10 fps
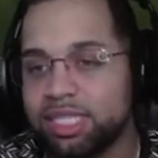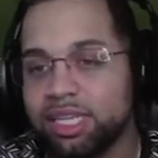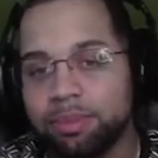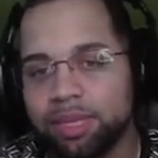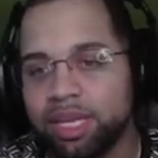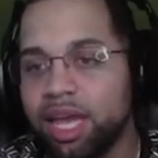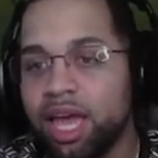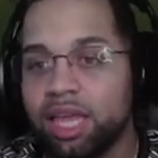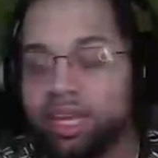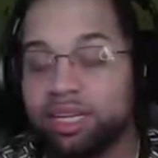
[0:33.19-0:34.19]
This is
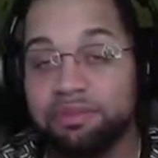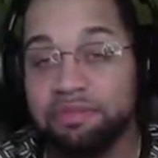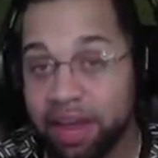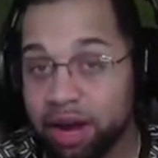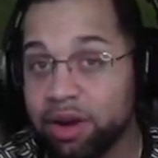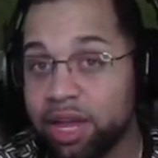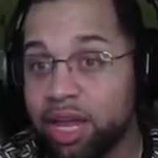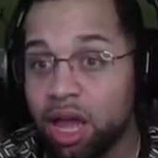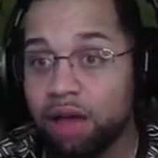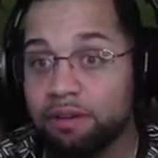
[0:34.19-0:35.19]
something that is
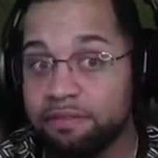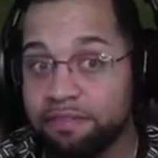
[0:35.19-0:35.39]
very,